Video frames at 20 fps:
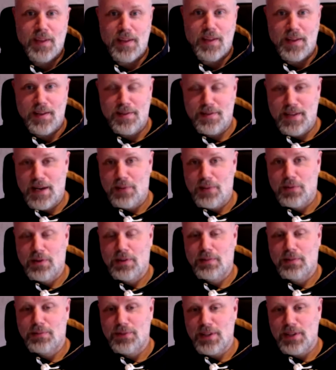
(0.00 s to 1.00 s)
and that
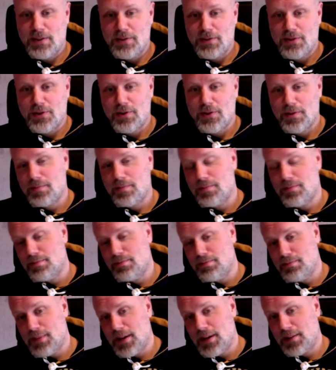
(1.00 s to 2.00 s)
will in turn
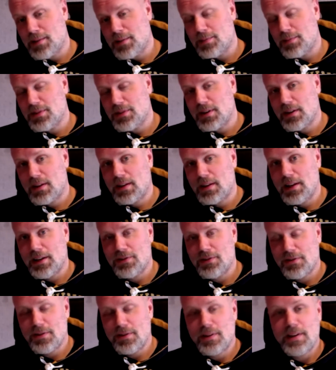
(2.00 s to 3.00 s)
make them to click
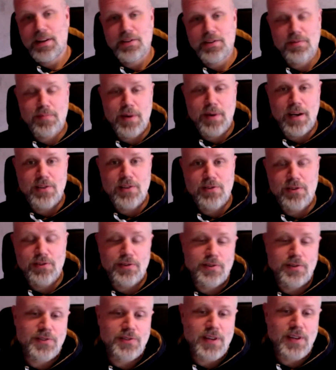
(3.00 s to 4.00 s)
to the next page on
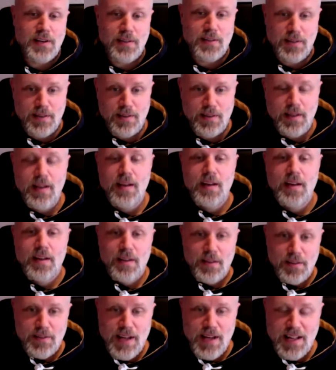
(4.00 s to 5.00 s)
your site, and
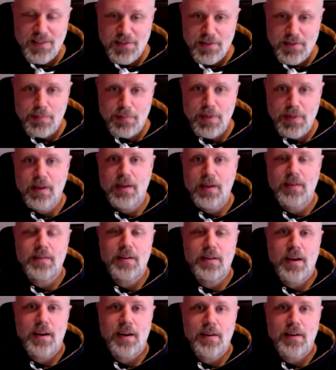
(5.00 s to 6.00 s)
that's a big
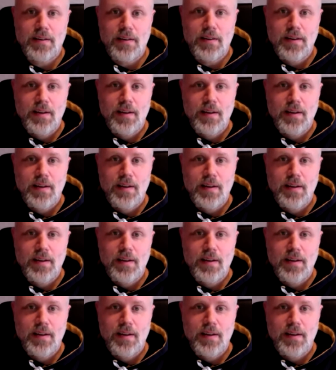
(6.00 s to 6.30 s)
indicator.